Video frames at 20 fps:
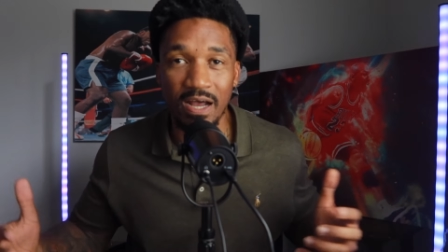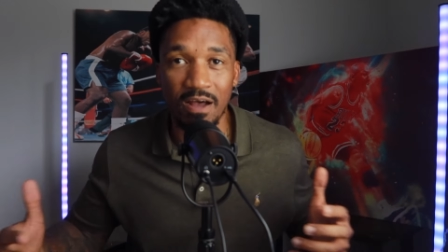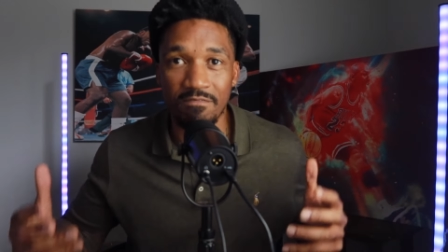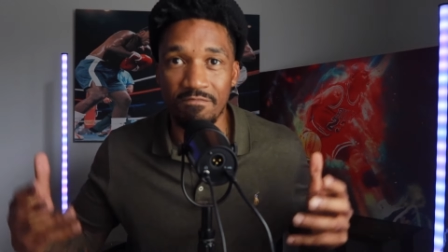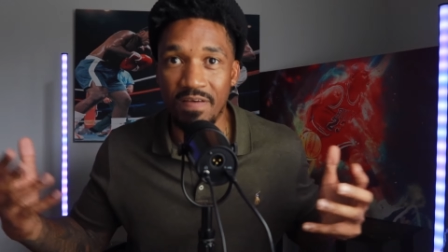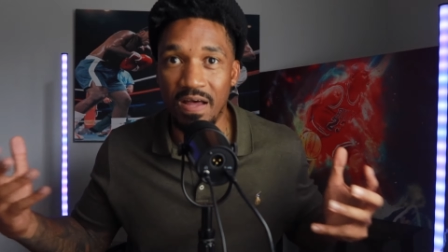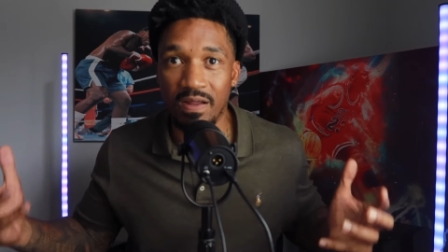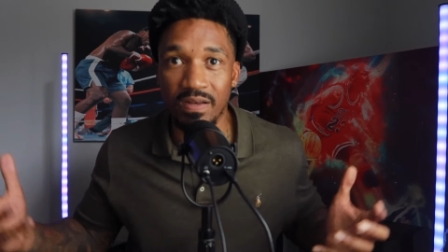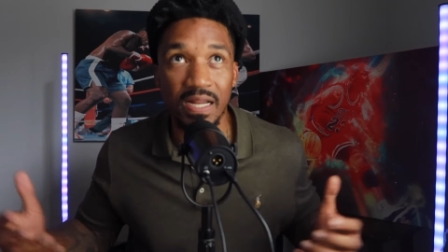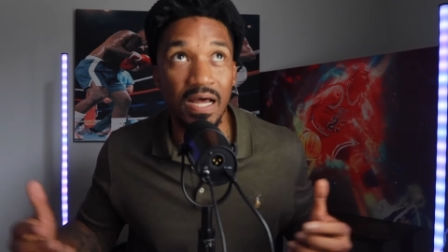I
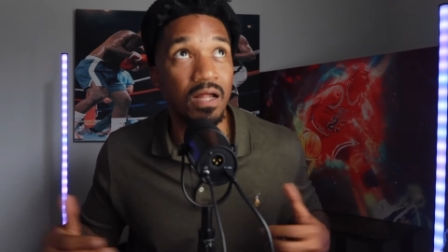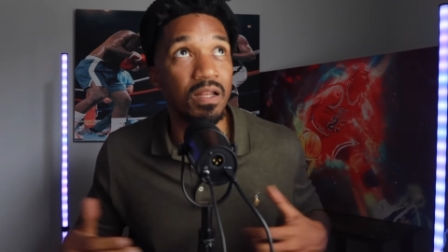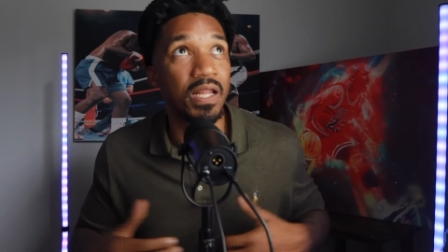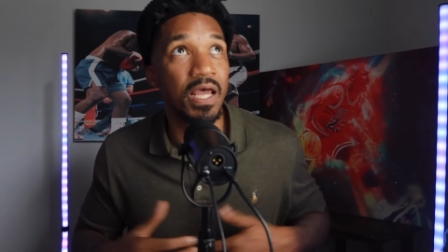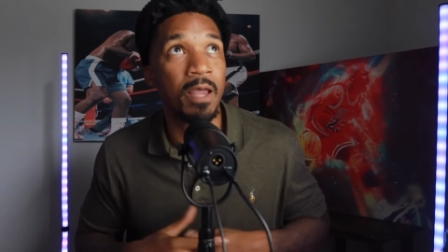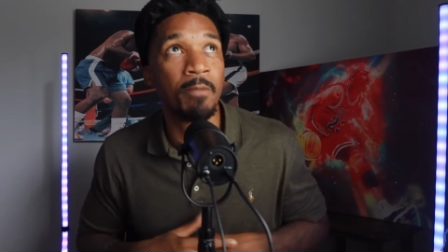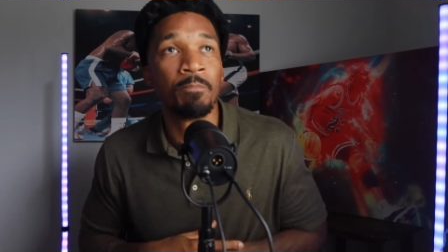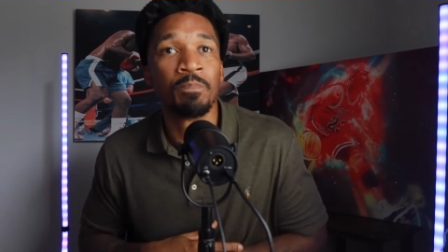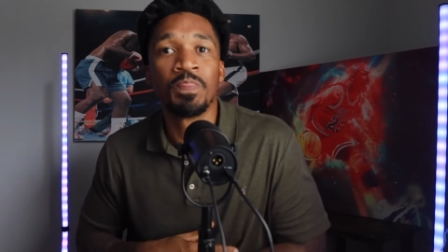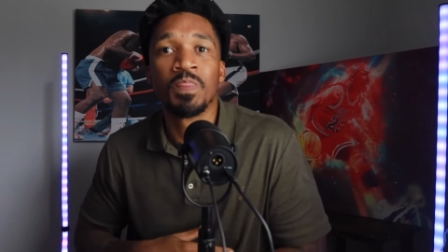found out
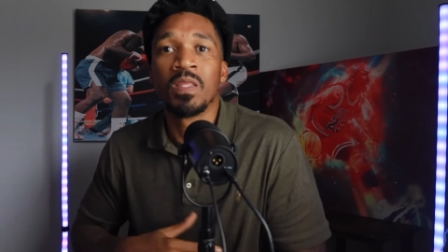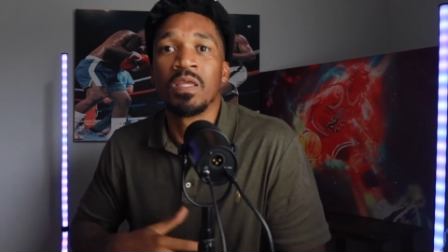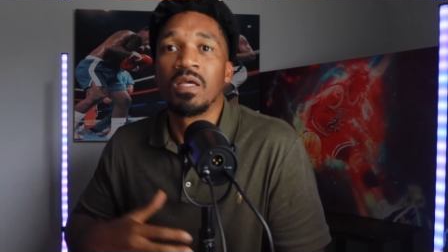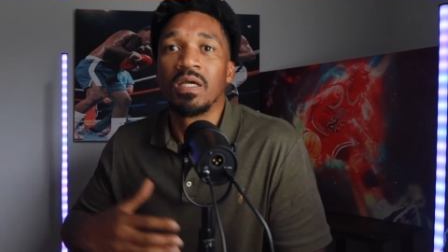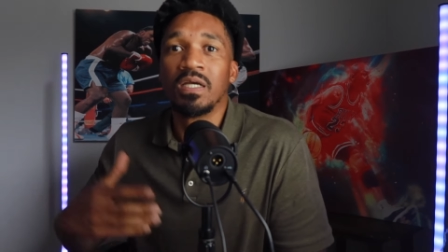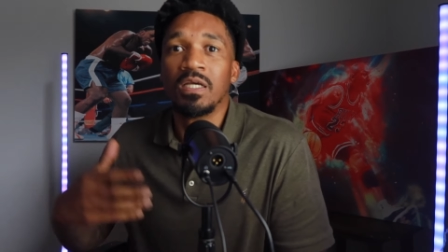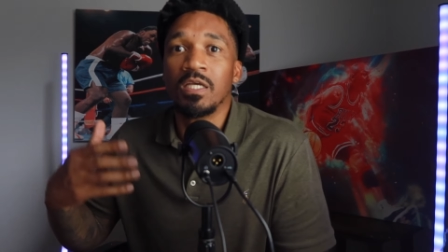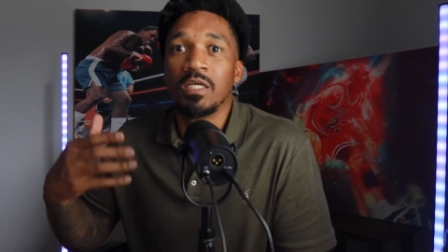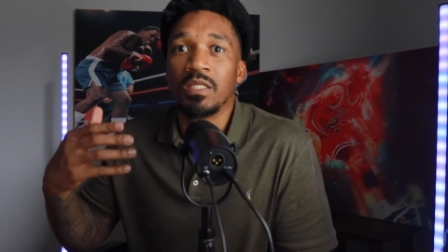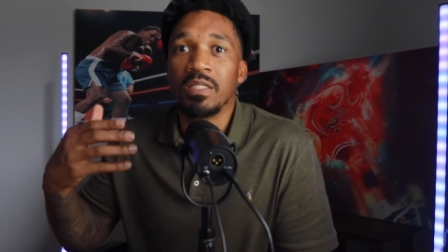that
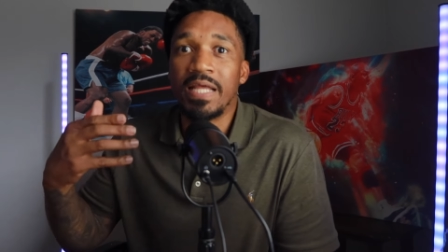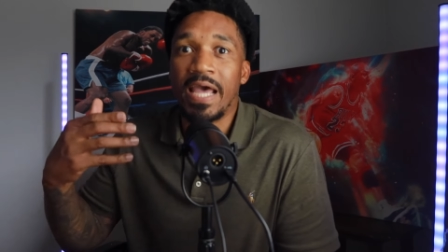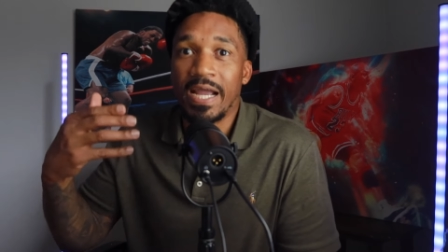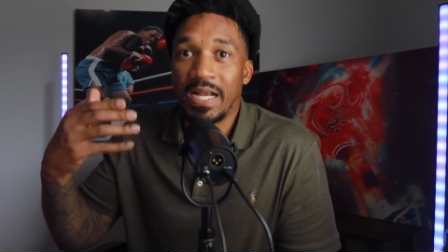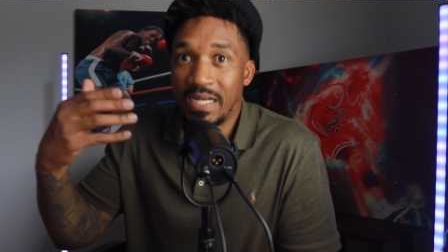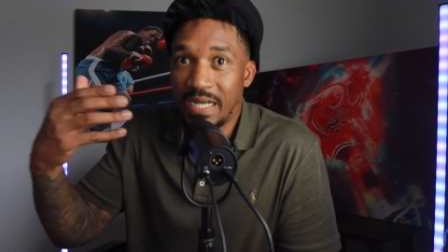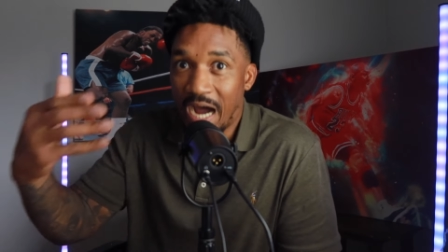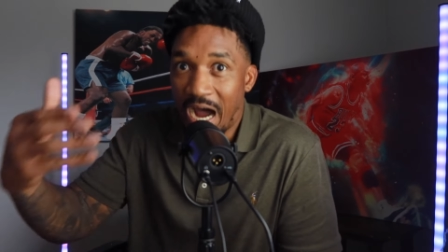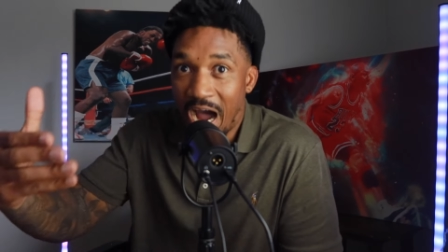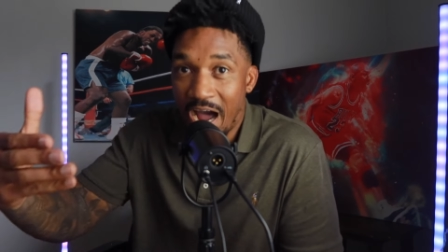
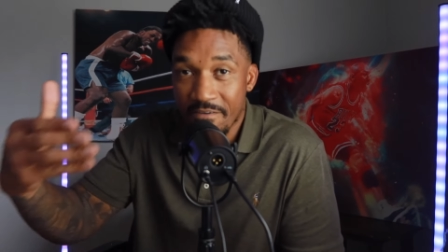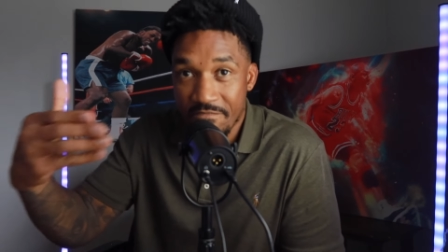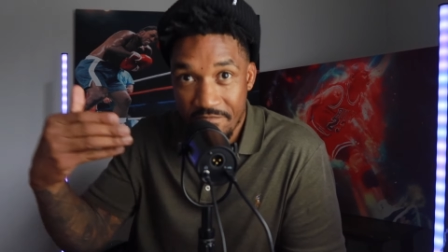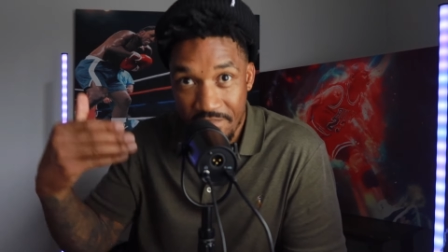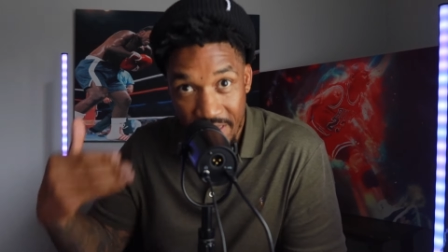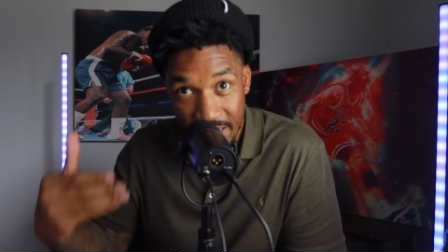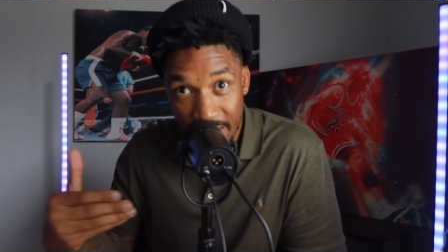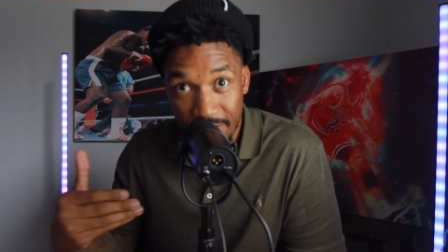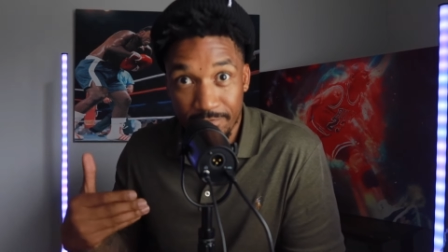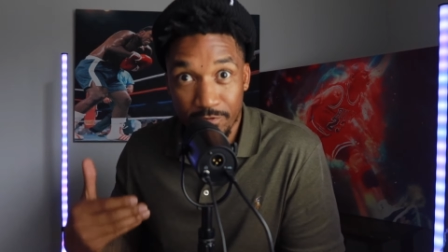that God
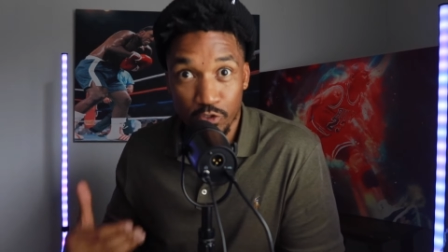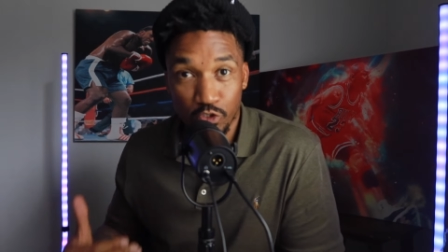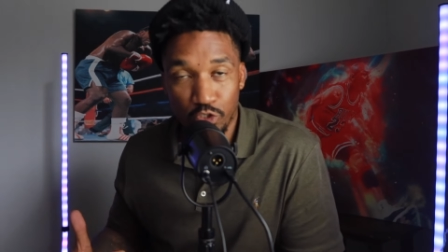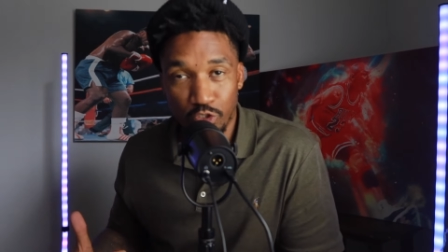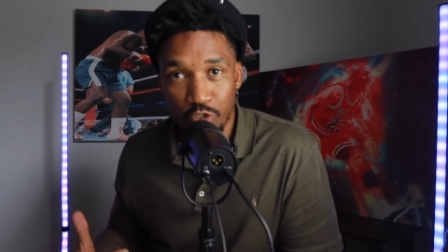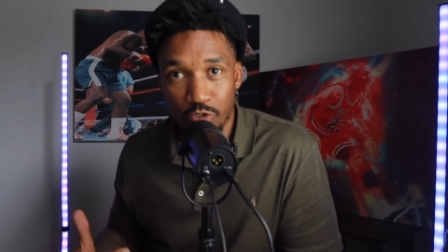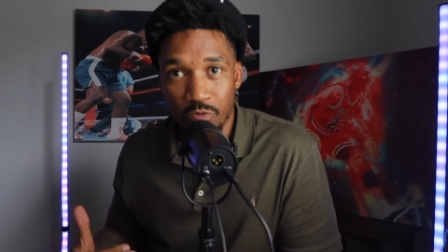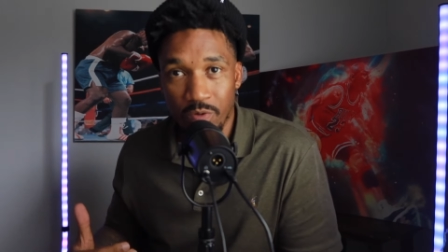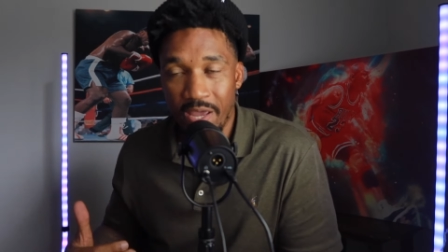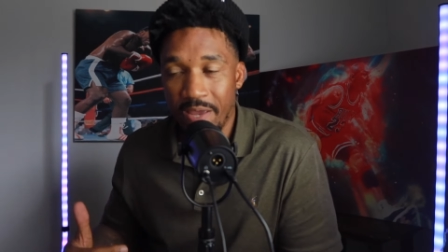favors you.